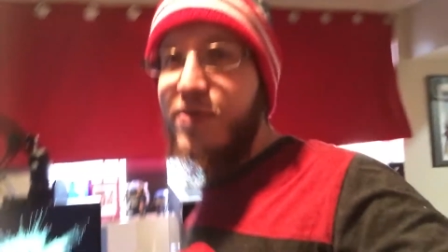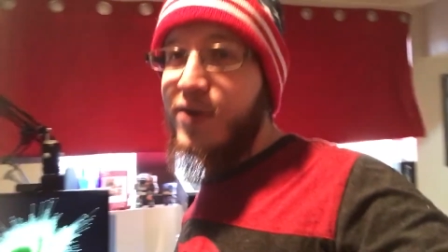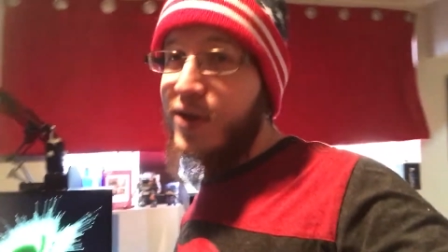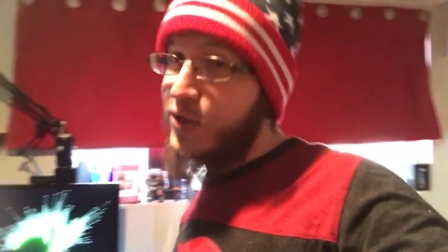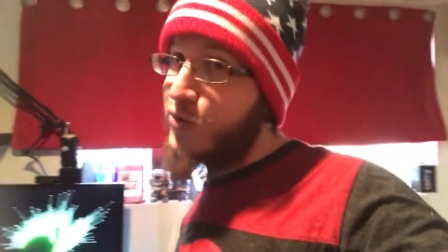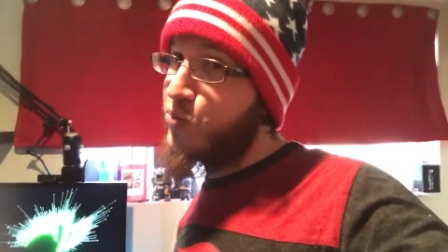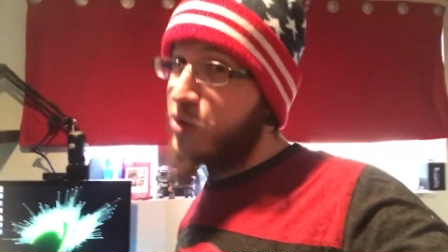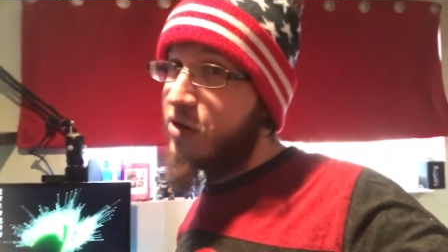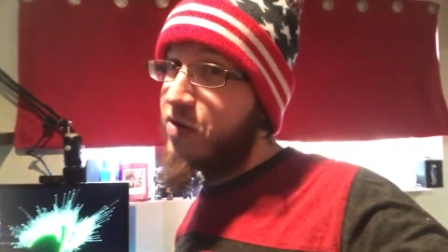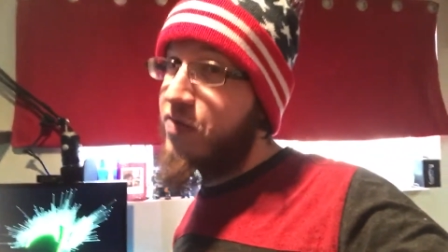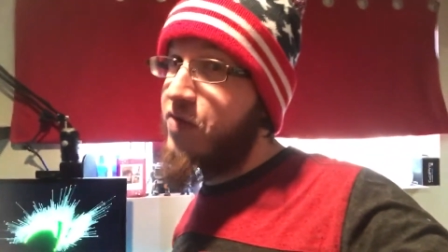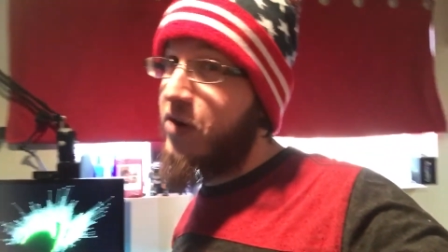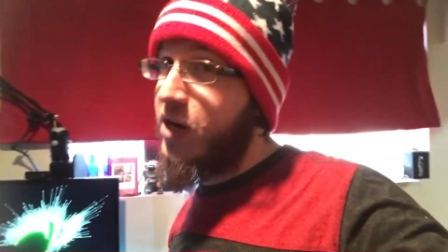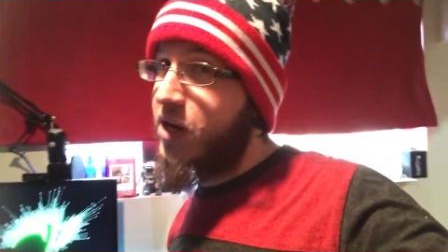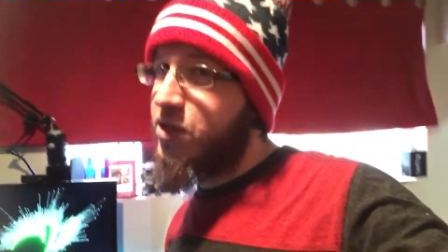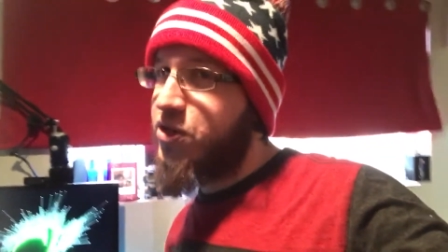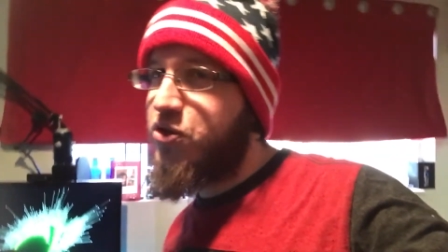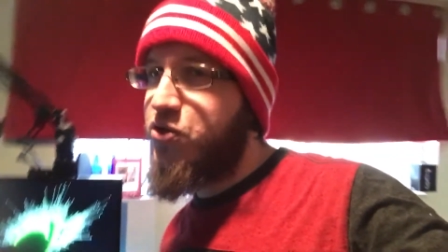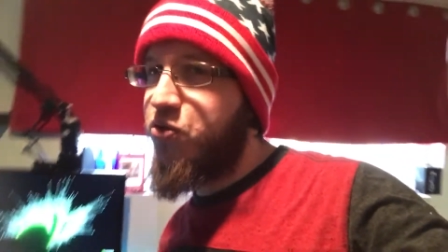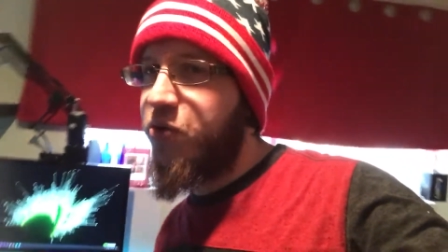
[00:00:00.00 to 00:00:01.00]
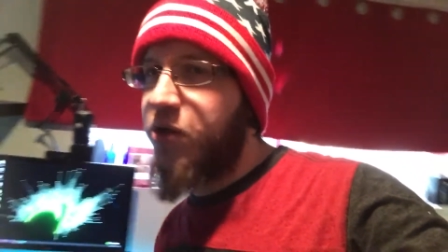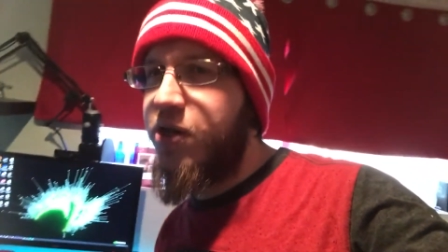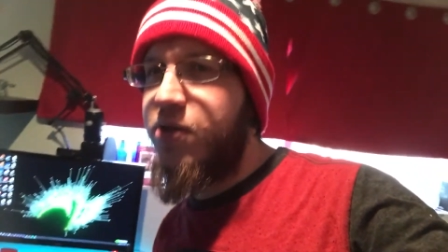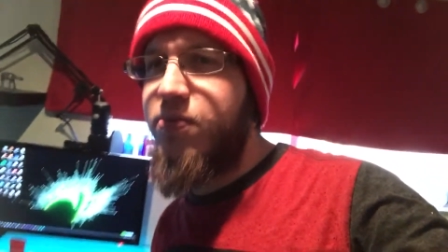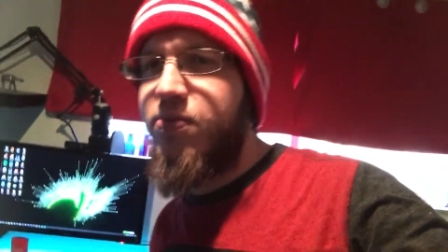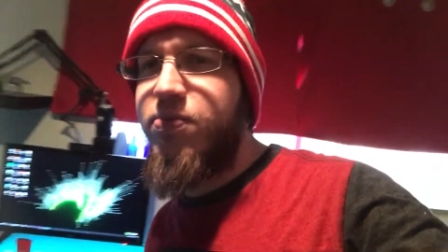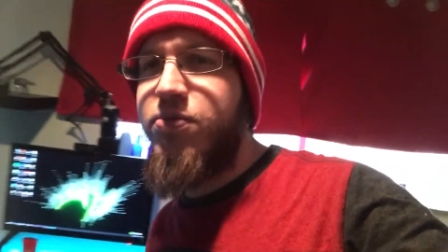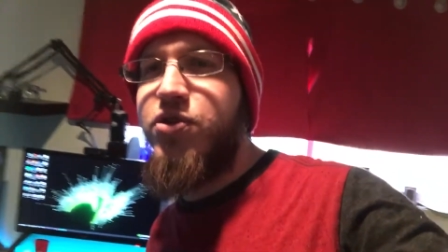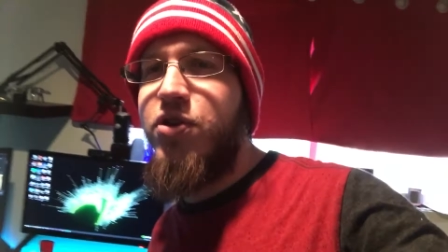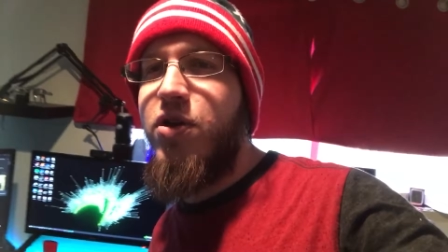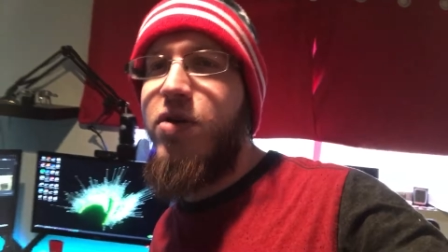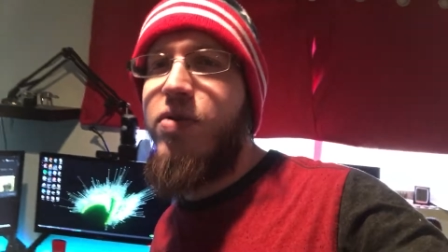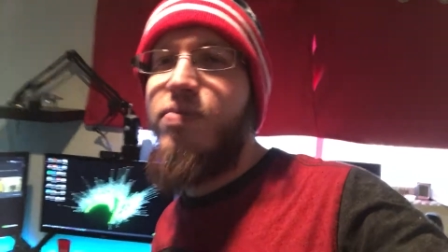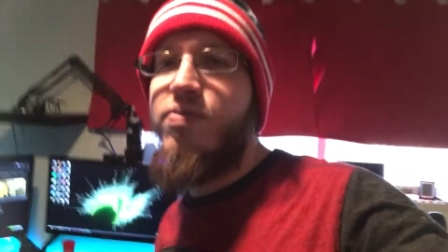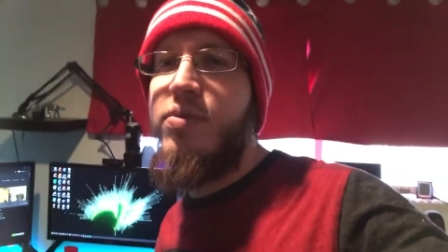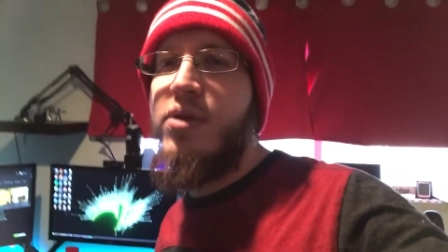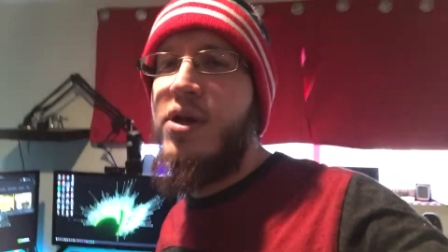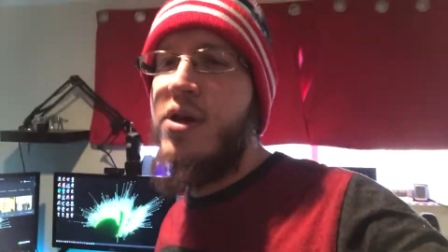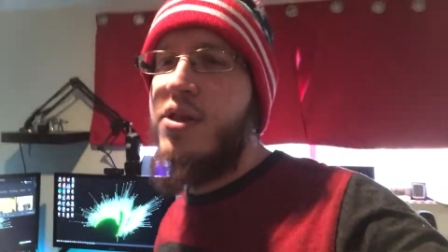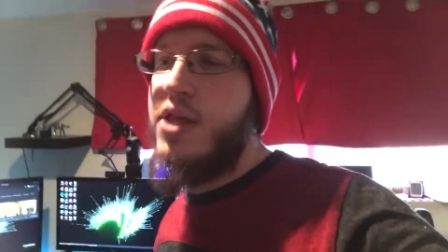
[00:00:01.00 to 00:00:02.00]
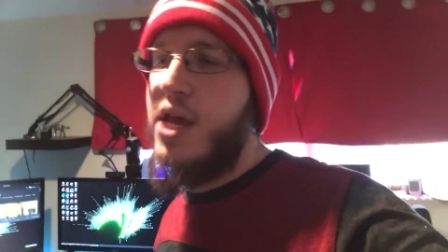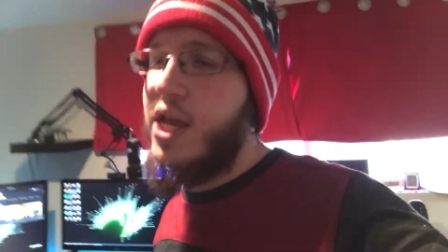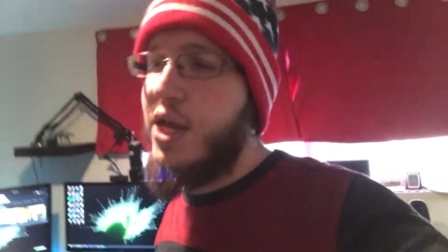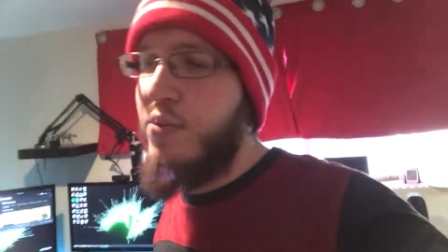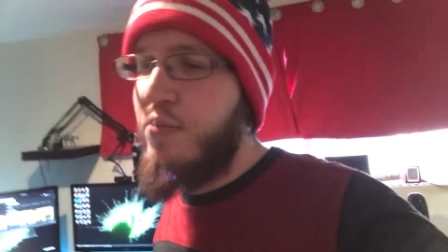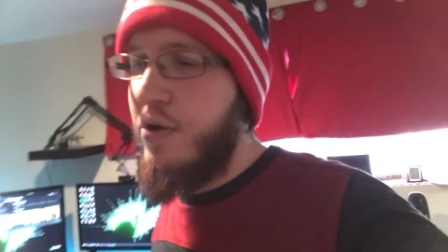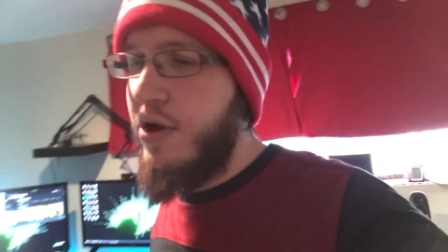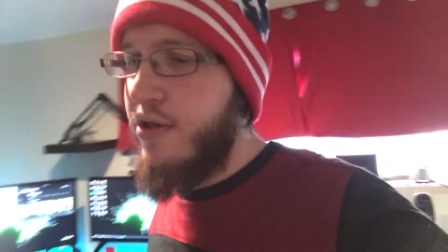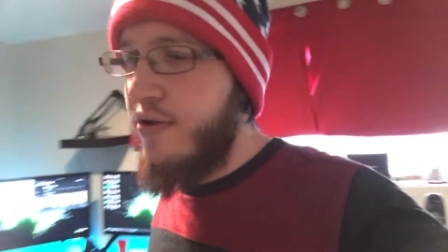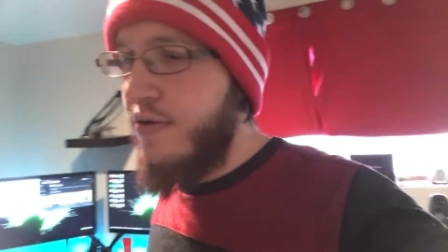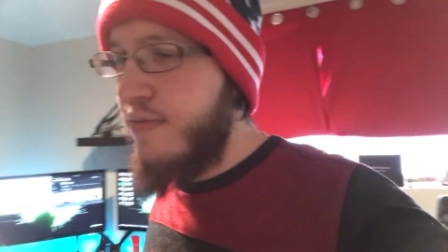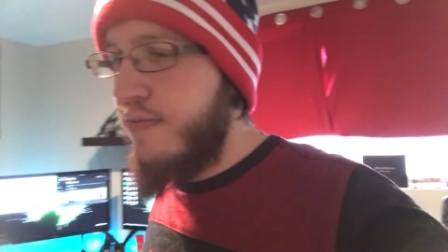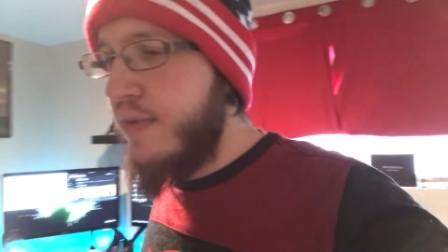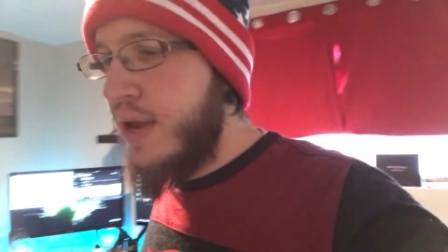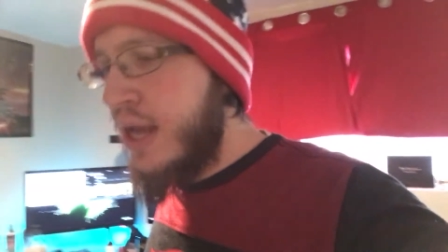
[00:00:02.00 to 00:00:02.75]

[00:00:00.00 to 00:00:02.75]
is pretty fucking sweet. So thank you, brother.